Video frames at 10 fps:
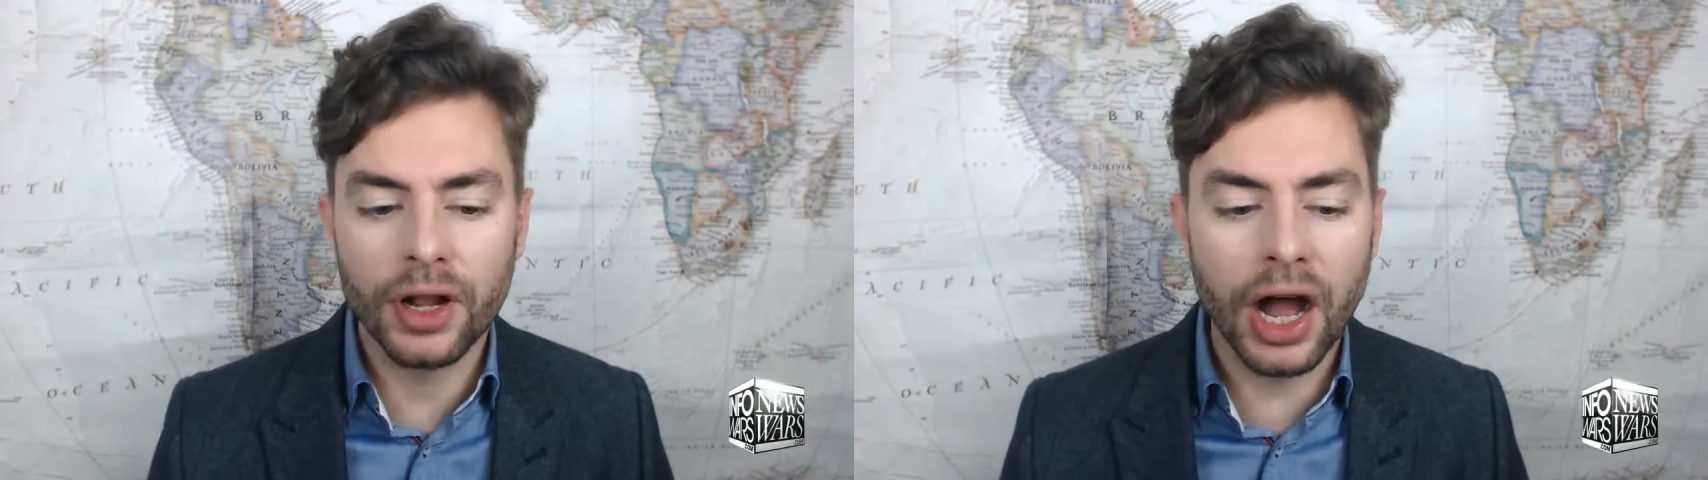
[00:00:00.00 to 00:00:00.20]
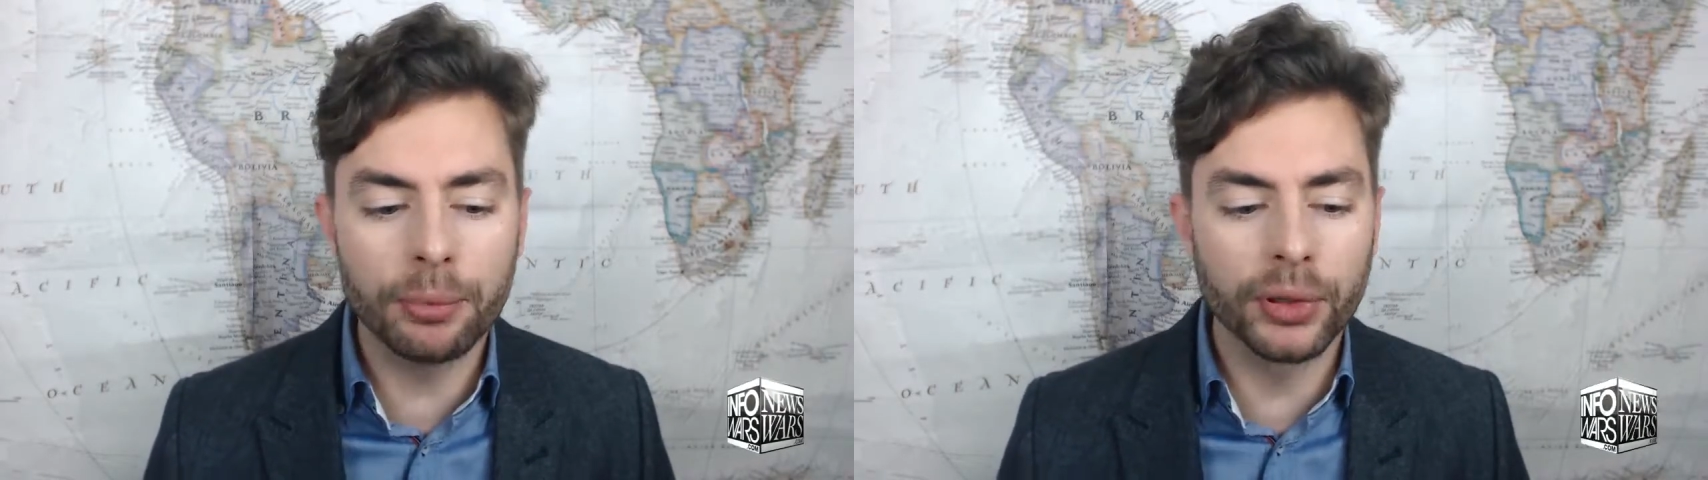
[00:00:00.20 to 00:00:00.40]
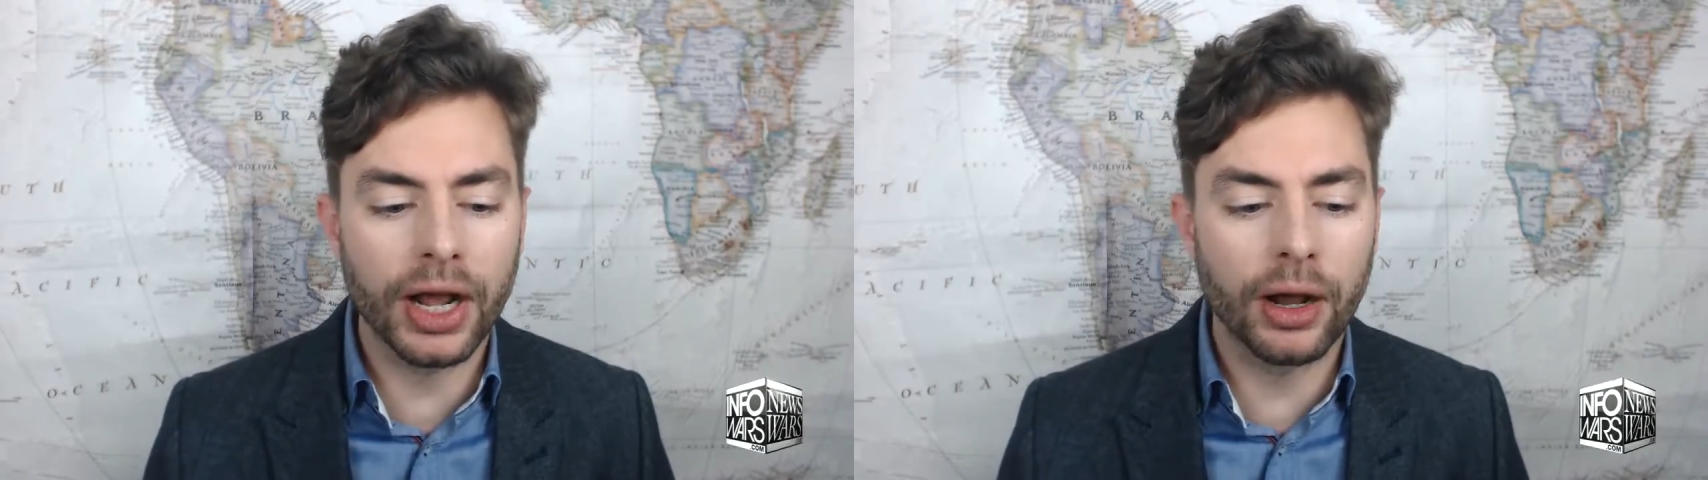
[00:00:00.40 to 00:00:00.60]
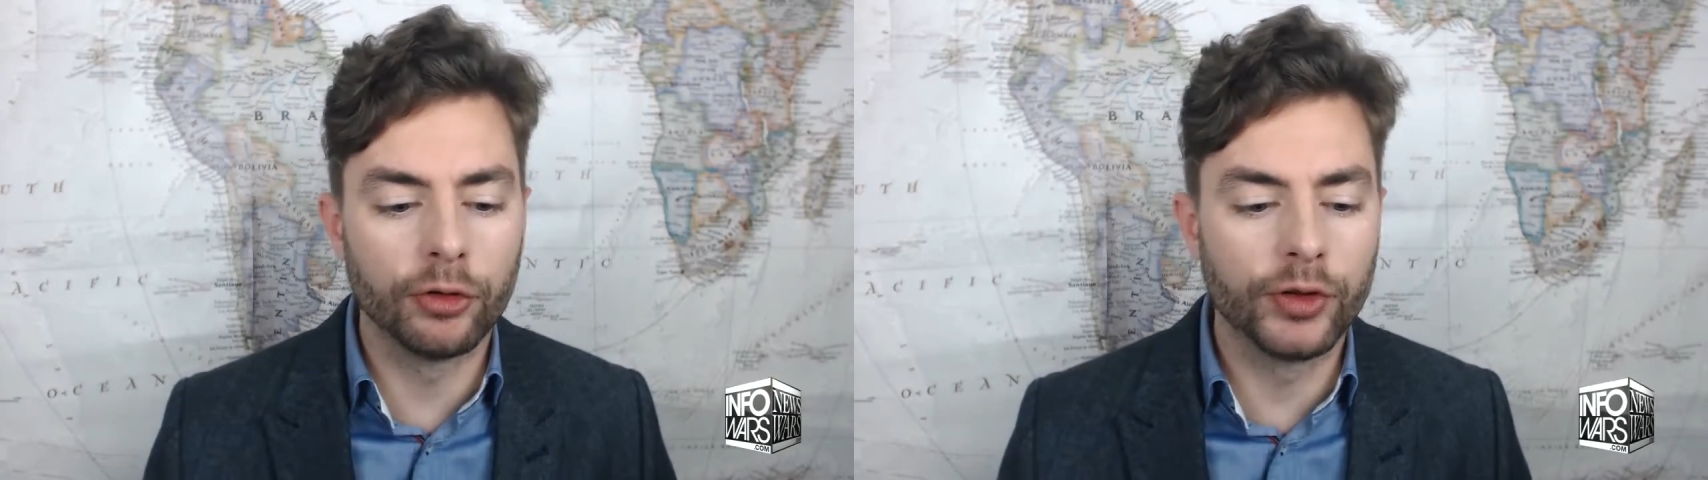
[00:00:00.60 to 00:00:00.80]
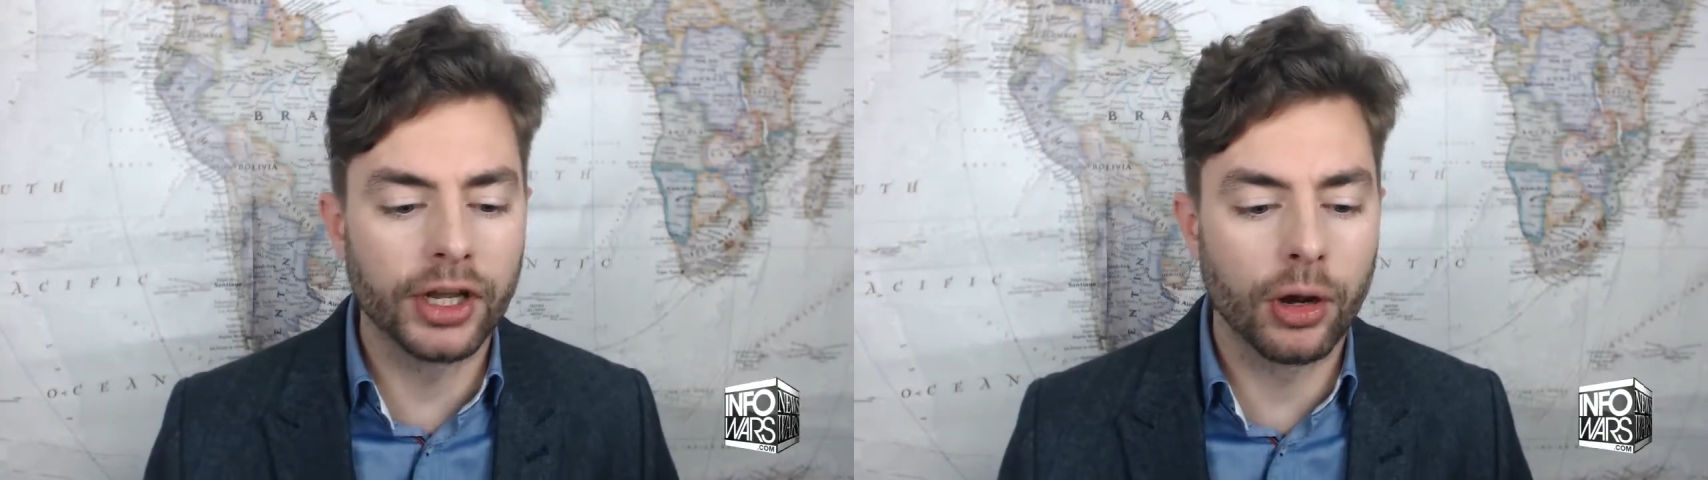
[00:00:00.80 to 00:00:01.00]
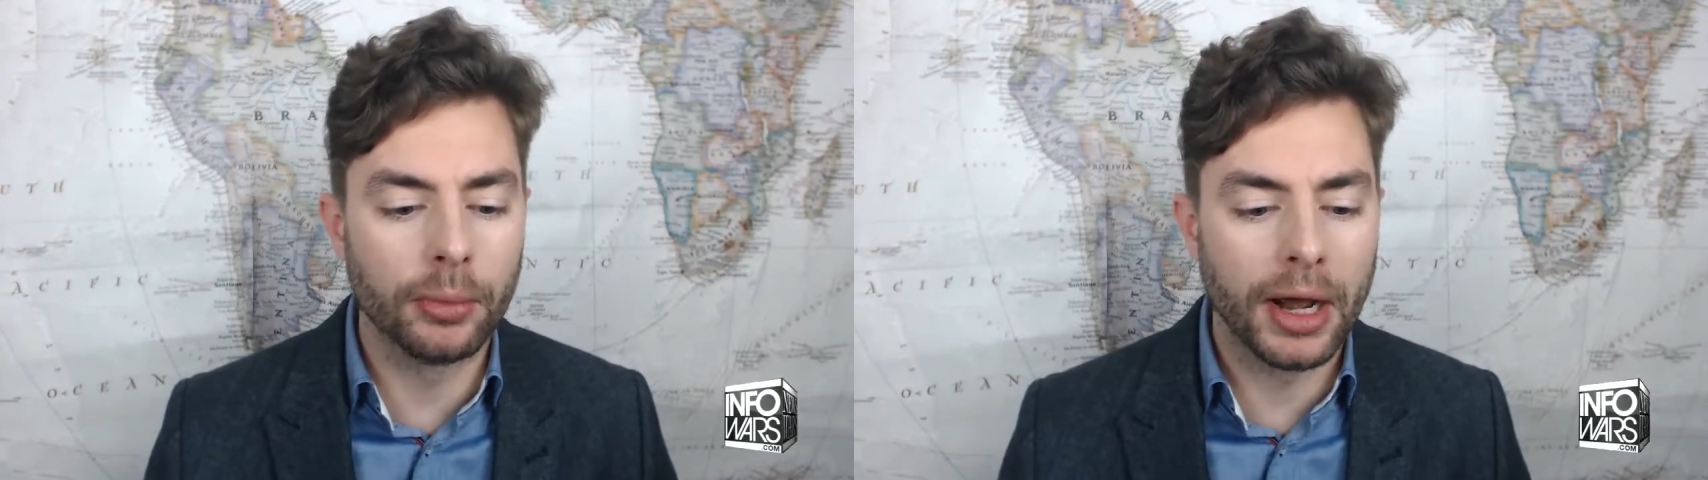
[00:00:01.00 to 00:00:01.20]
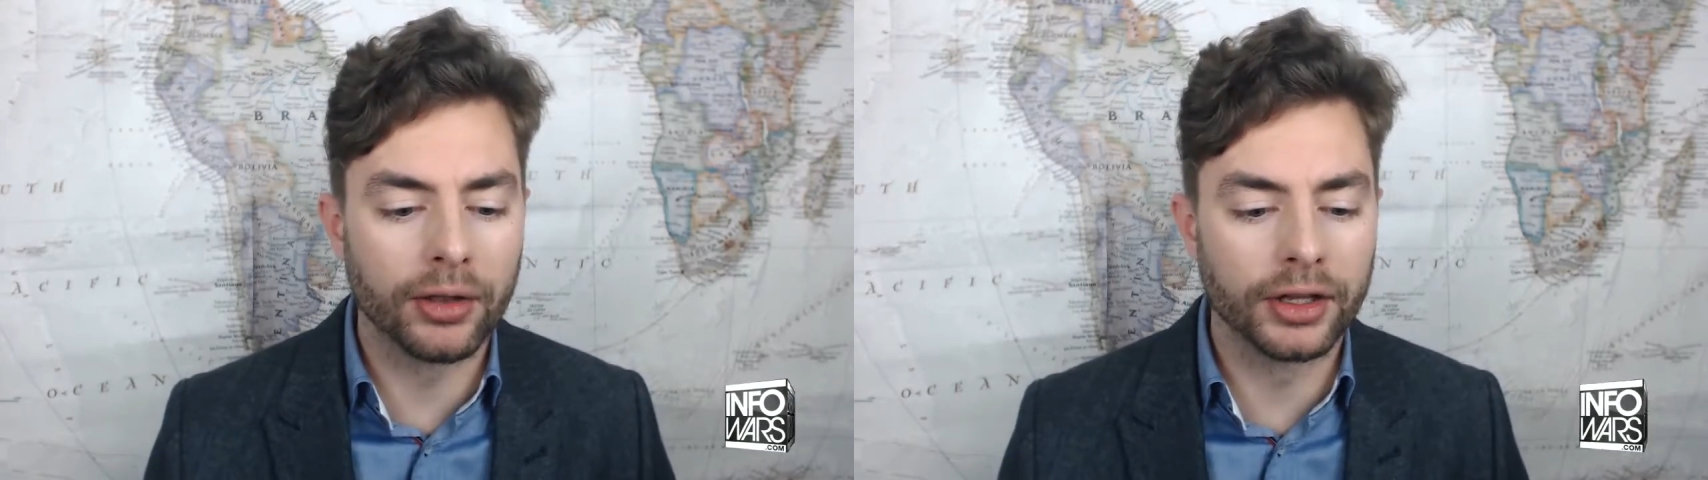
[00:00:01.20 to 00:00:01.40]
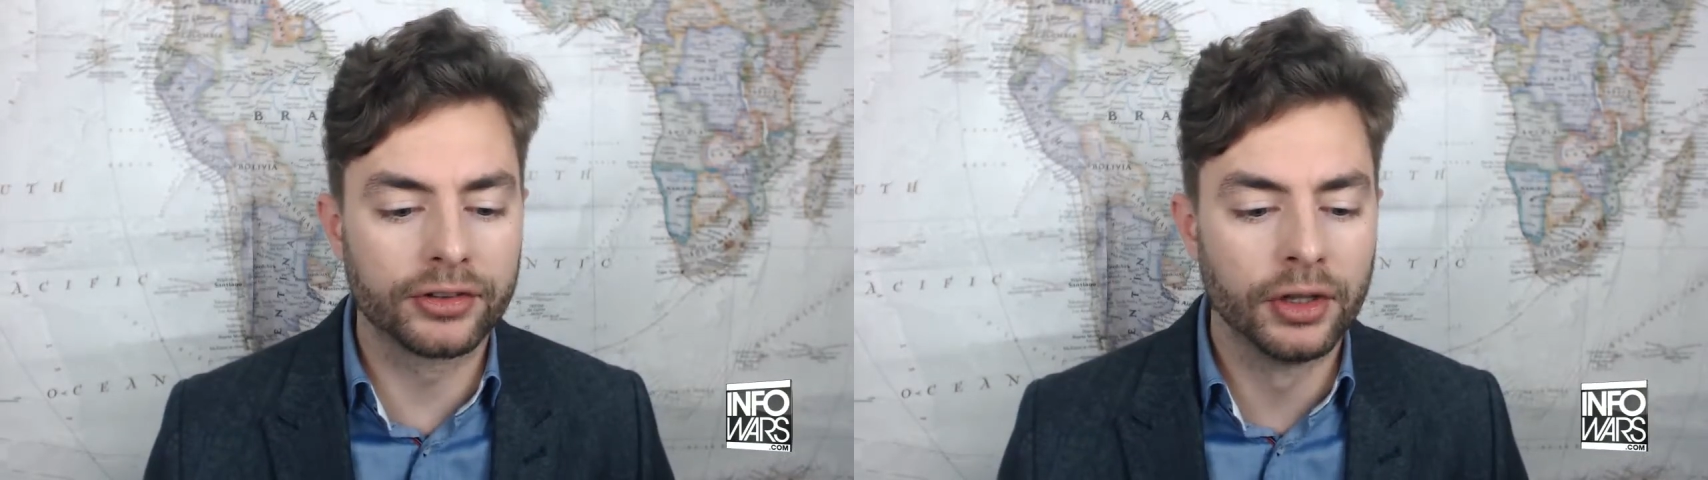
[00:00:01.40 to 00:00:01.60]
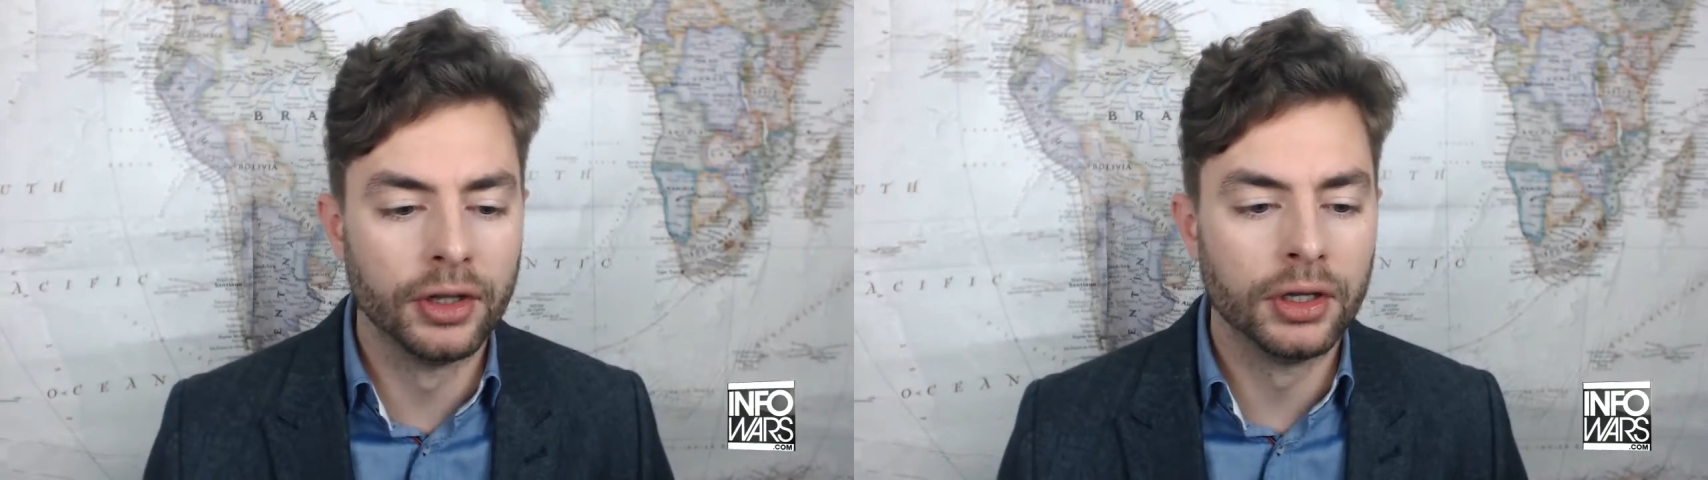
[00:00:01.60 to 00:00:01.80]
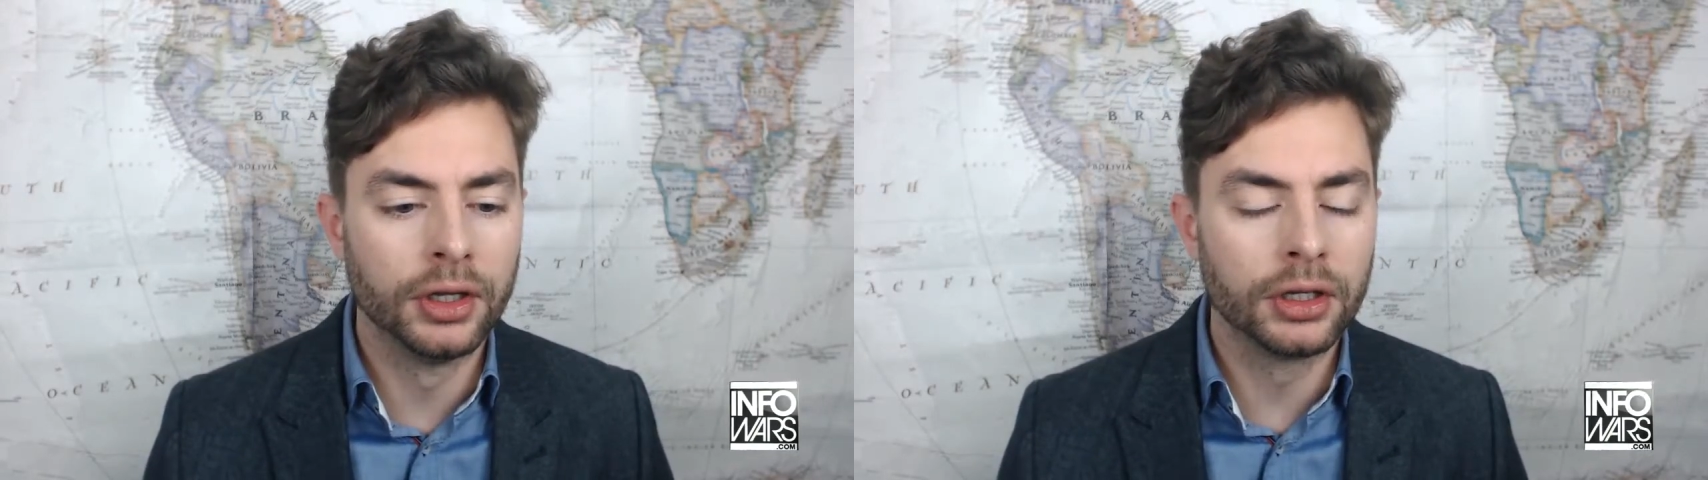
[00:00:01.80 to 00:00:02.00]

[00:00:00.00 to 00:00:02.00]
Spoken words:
I put out a video about this